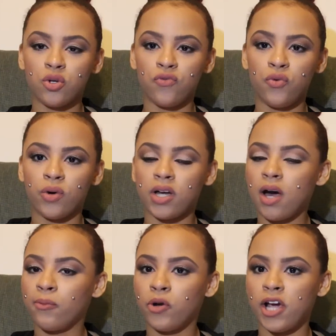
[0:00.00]
you if you want to
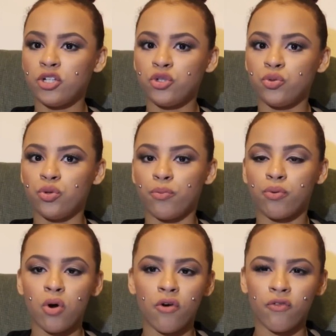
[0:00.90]
upgrade to the
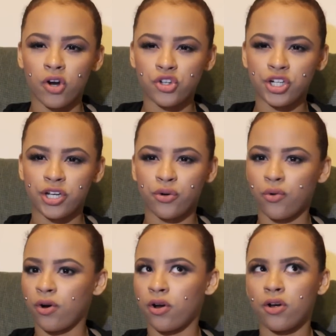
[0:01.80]
pro version,
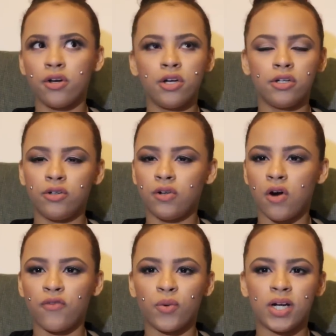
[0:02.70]
or, you know,
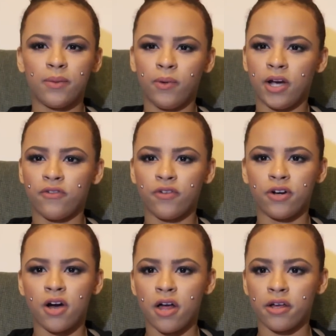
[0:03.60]
if you want to upgrade for
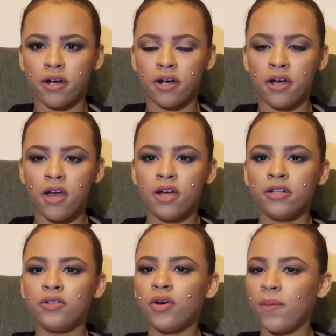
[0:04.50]
$1.
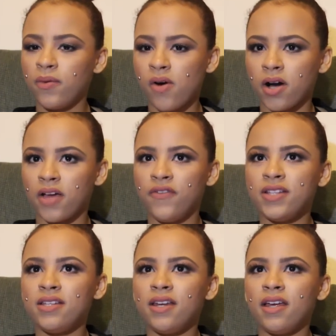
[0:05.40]
Don't get me wrong, if
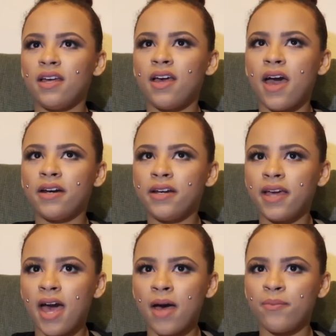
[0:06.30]
it's an
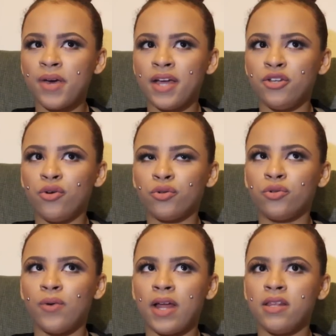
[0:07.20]
editing app and you don't
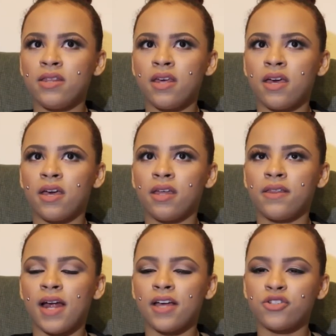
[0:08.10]
do anything
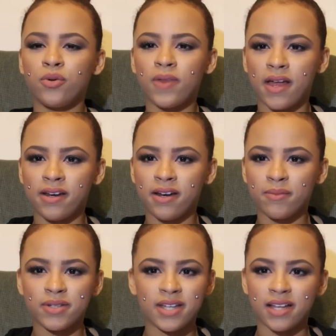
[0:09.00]
that has to do with
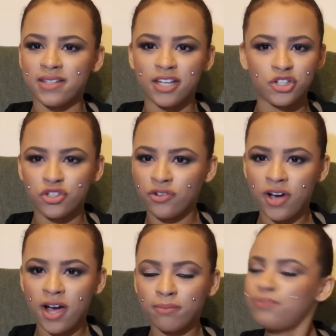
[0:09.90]
editing besides
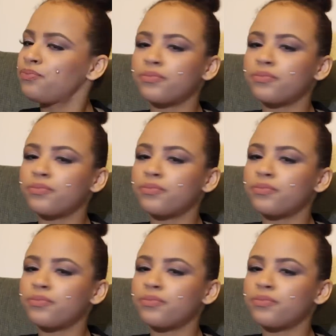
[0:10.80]
Instagram,